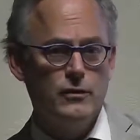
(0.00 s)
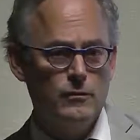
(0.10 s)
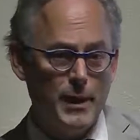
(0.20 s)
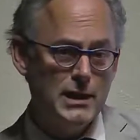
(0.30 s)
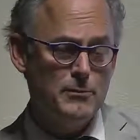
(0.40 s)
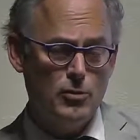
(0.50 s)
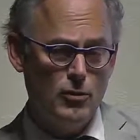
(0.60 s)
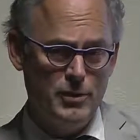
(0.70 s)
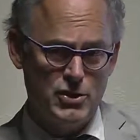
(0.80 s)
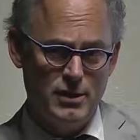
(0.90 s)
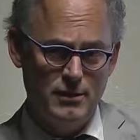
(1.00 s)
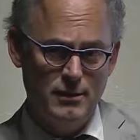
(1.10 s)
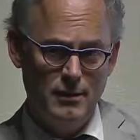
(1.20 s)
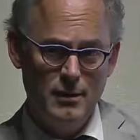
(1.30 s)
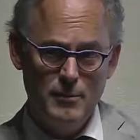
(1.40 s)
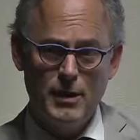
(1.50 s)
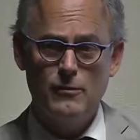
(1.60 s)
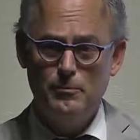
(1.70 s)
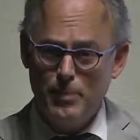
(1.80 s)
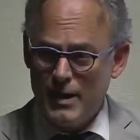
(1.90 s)
despite the prohibition
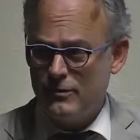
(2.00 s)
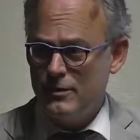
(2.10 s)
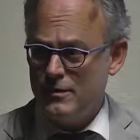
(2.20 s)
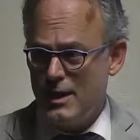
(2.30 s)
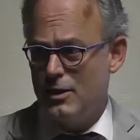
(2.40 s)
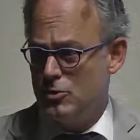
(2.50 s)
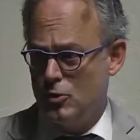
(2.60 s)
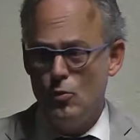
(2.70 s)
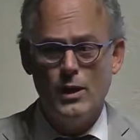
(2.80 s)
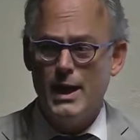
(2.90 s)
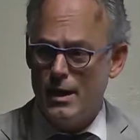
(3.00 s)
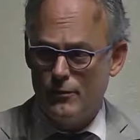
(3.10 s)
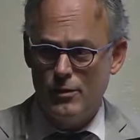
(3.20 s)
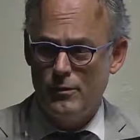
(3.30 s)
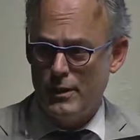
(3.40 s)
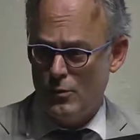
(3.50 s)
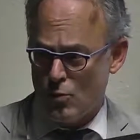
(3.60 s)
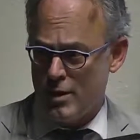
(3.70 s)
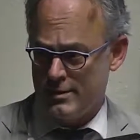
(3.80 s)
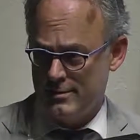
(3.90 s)
because basically they can do whatever they
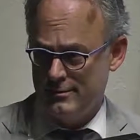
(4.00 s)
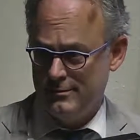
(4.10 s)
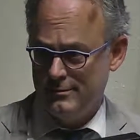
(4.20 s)
want.